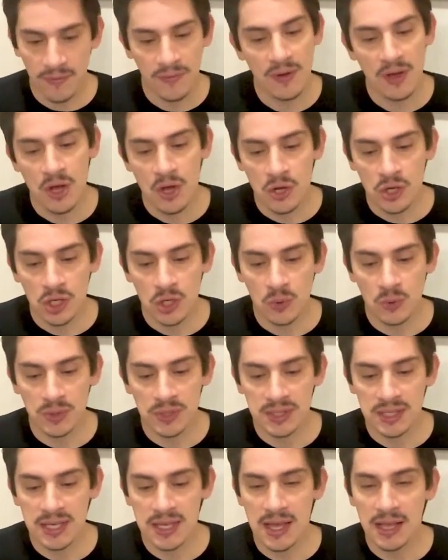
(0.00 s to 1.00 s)
you will see
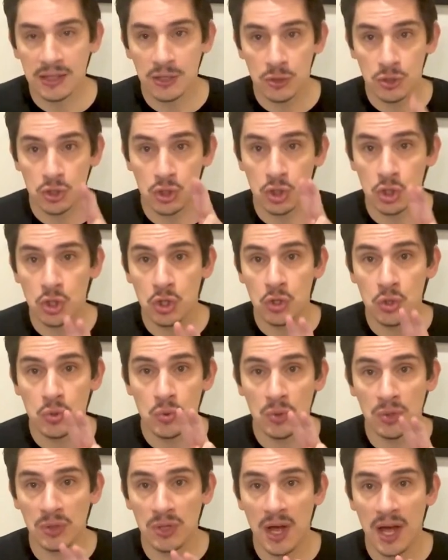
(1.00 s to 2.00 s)
that there's 2
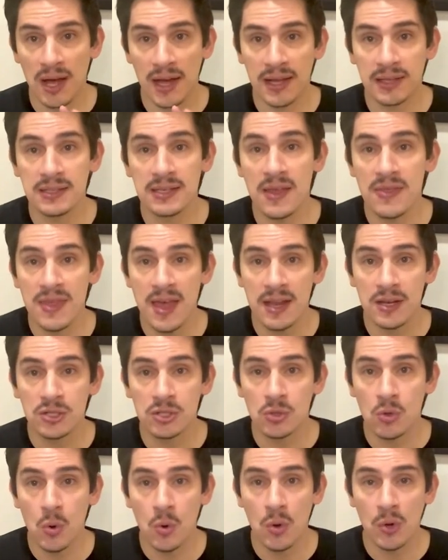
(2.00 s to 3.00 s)
lines, and that is
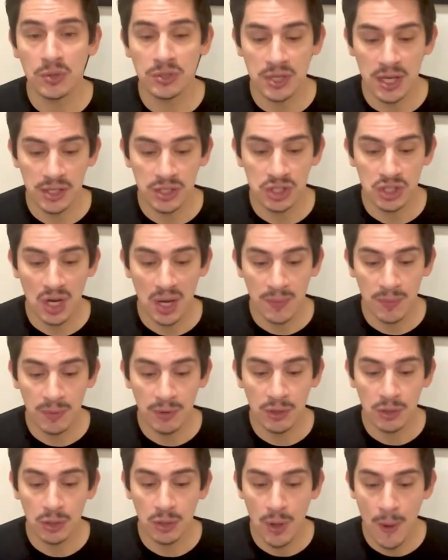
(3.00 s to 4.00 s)
called a
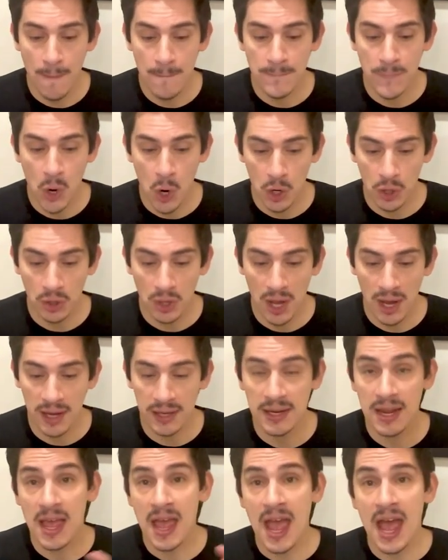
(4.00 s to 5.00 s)
double bar line.
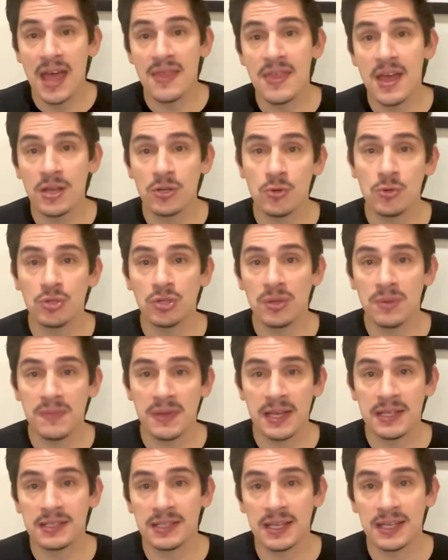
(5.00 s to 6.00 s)
And that usually means
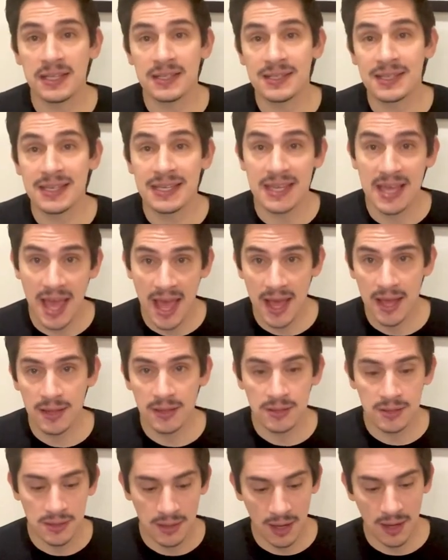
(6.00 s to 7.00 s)
it is the end
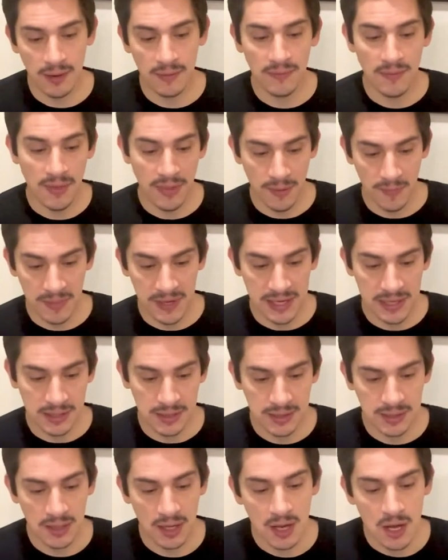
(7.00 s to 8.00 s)
of the piece.
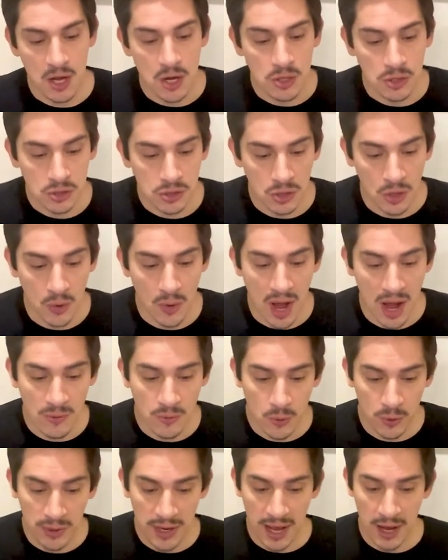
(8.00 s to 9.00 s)
So I wrote
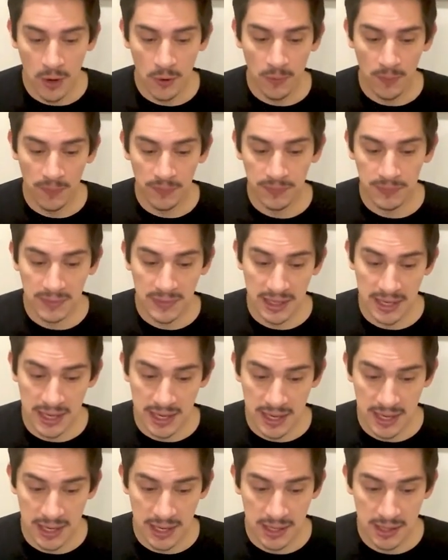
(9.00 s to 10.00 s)
out
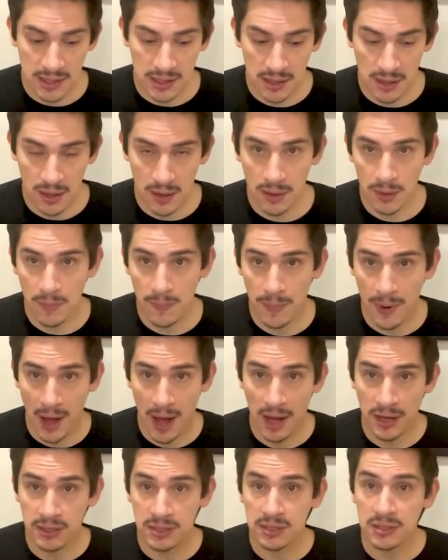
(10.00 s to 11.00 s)
in
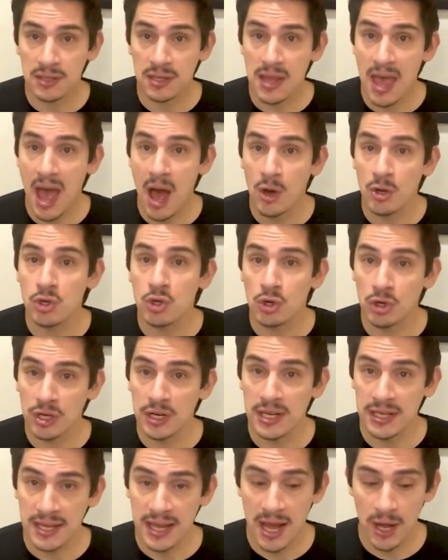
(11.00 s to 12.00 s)
box how you're going to
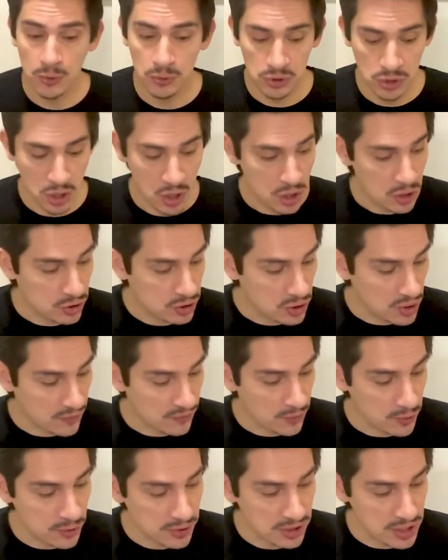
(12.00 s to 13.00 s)
count. So the first
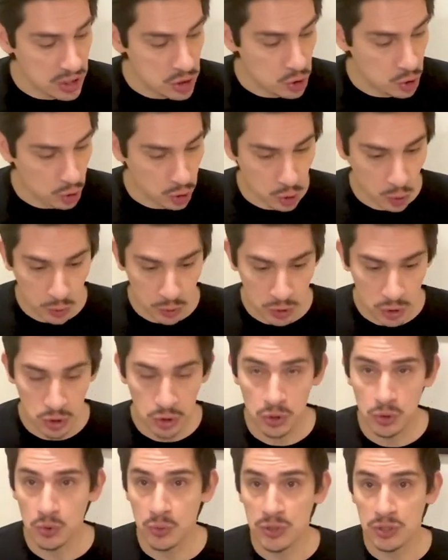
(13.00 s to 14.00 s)
thing you're going to do
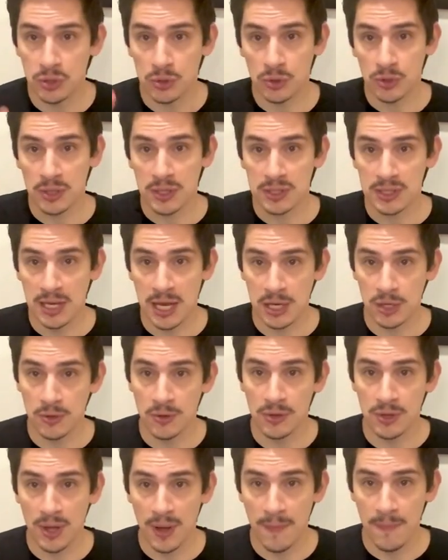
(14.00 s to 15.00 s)
is you're going to take your
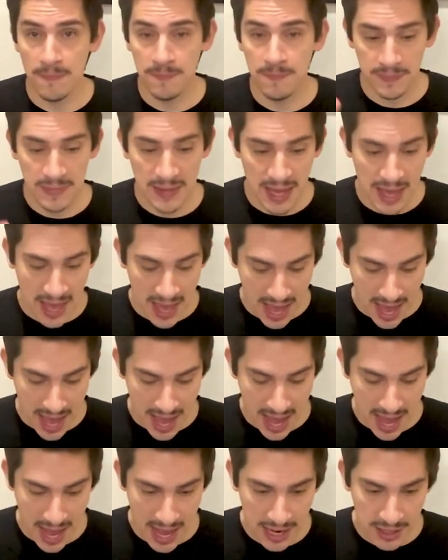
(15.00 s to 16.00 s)
thumb
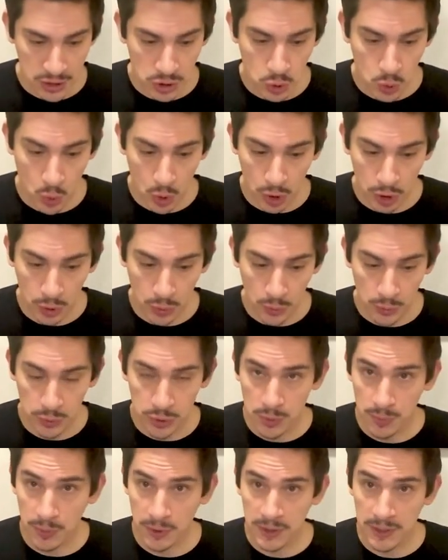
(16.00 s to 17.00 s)
and you are going to put
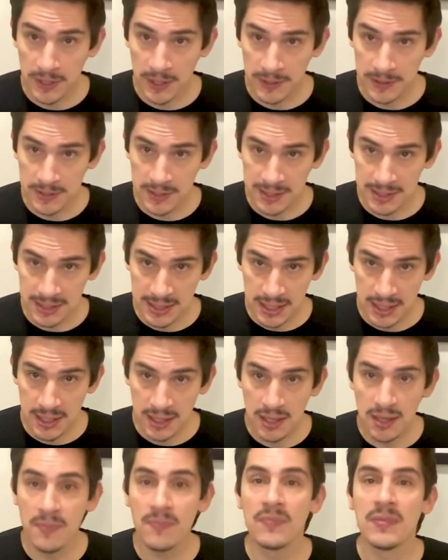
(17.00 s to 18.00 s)
it on C,
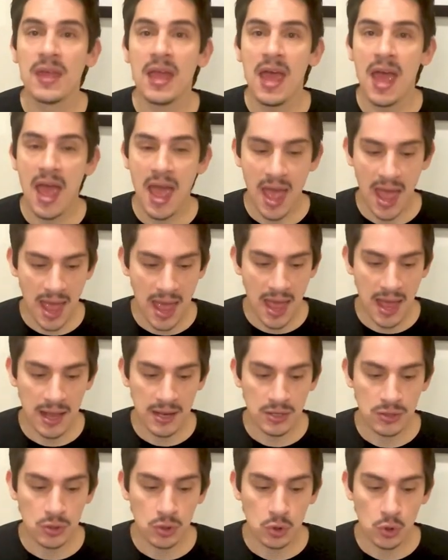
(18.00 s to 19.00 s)
and
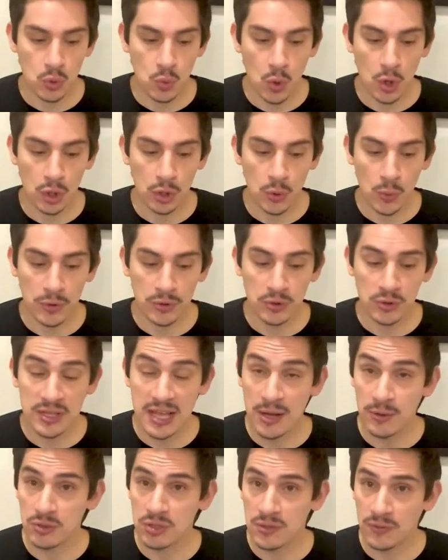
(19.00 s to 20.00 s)
you are going to count to
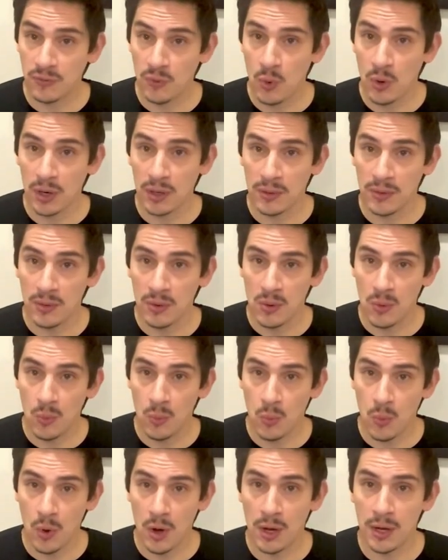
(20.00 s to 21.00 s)
4.
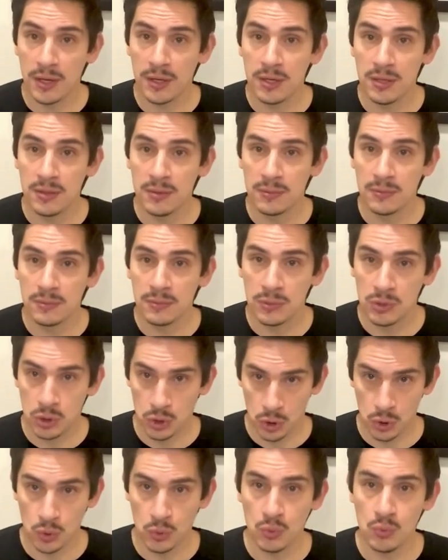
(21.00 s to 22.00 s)
1,
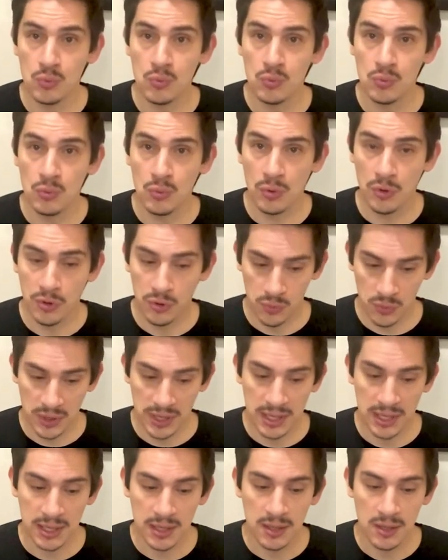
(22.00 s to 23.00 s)
2, 3,
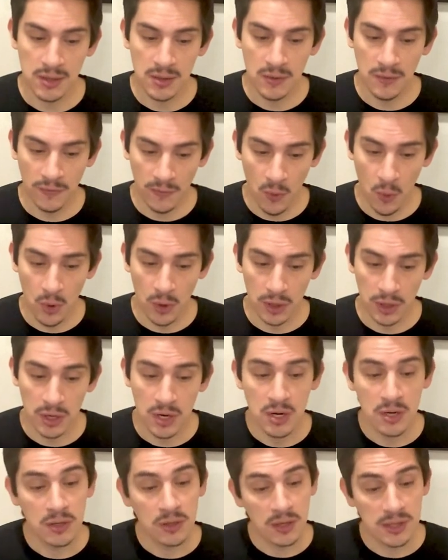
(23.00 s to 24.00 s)
4,
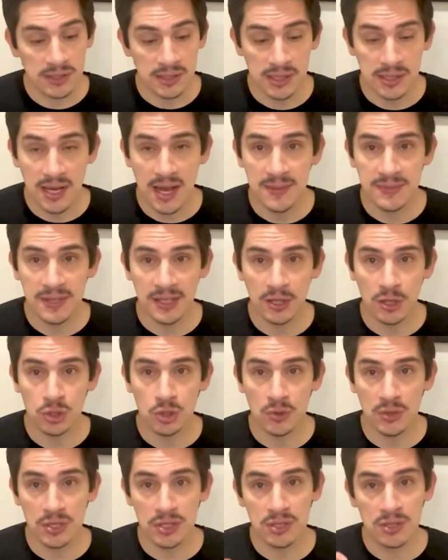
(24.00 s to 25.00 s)
because the time signature
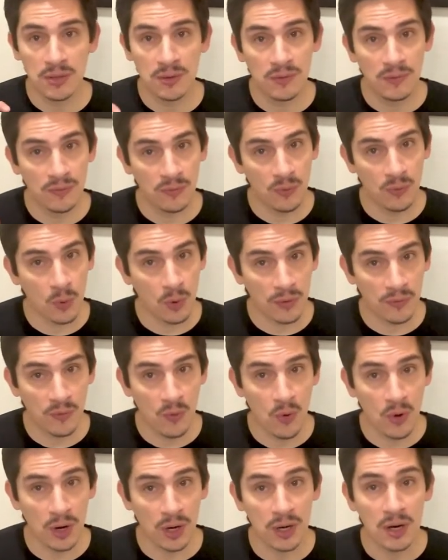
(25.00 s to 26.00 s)
is 4, 4.
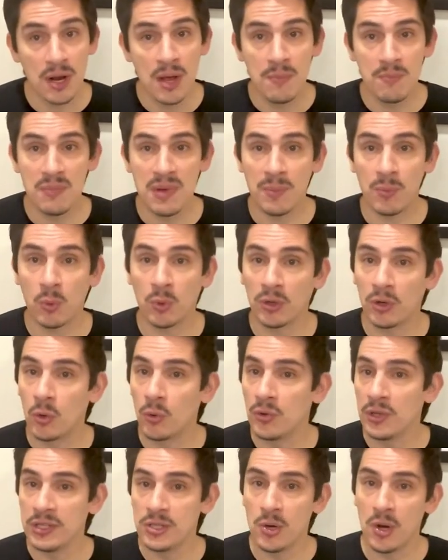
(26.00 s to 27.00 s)
Remember, we're only
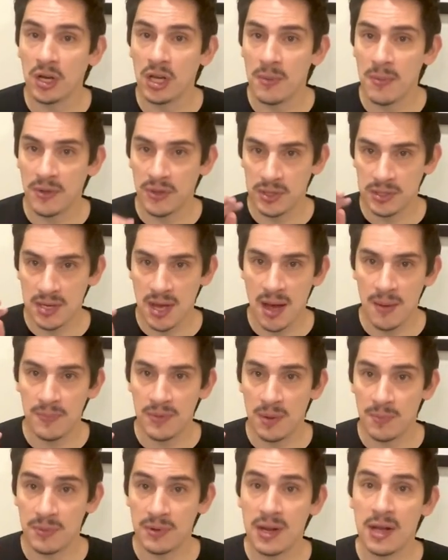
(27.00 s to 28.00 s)
talking about the top number now,
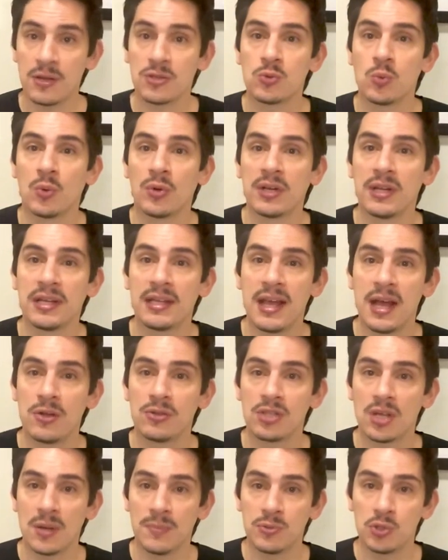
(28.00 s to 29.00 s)
so we're going to count up
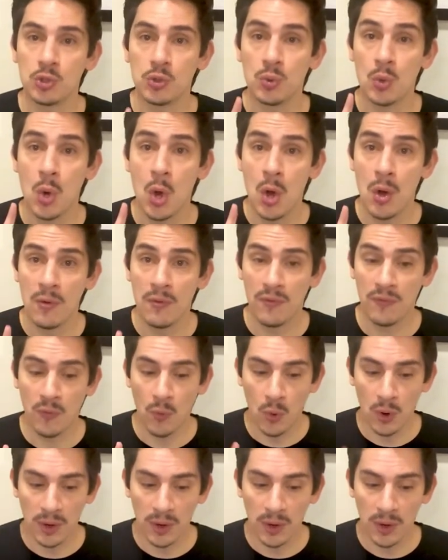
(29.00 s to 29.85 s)
to 4.